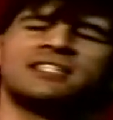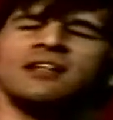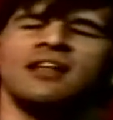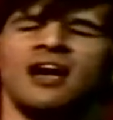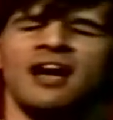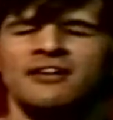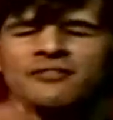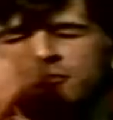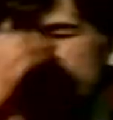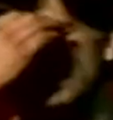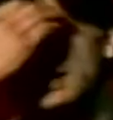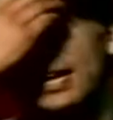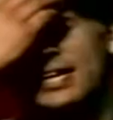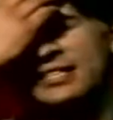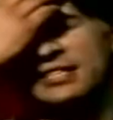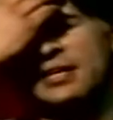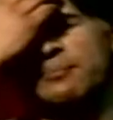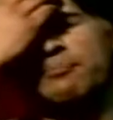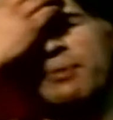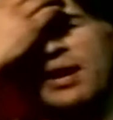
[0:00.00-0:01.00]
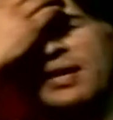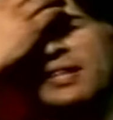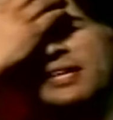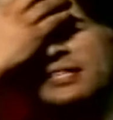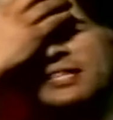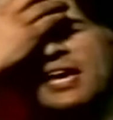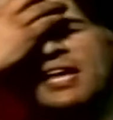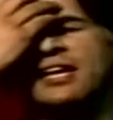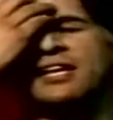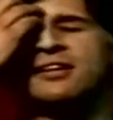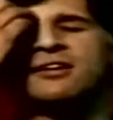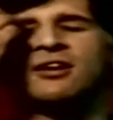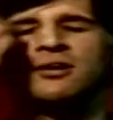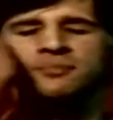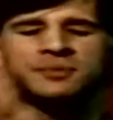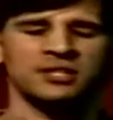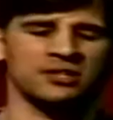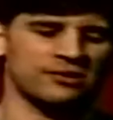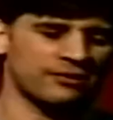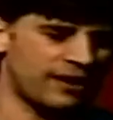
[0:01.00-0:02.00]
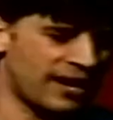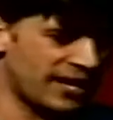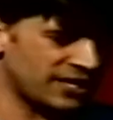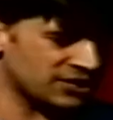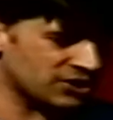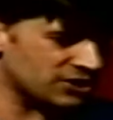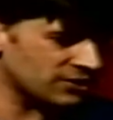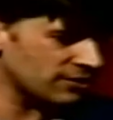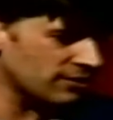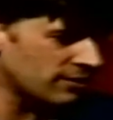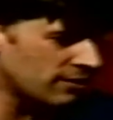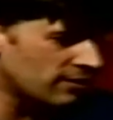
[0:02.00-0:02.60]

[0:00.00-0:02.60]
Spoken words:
life was ended by this helicopter crash.